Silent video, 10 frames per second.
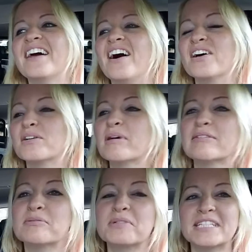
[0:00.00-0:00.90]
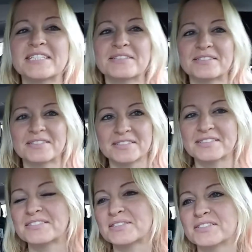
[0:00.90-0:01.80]
I've been wanting to go to the
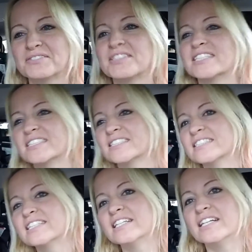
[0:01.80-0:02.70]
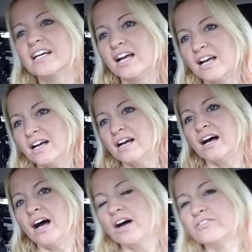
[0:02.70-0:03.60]
thrift store for
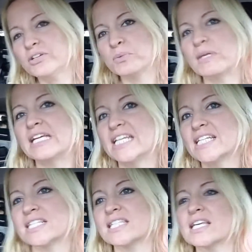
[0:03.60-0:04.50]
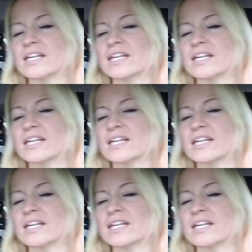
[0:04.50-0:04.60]
a few weeks,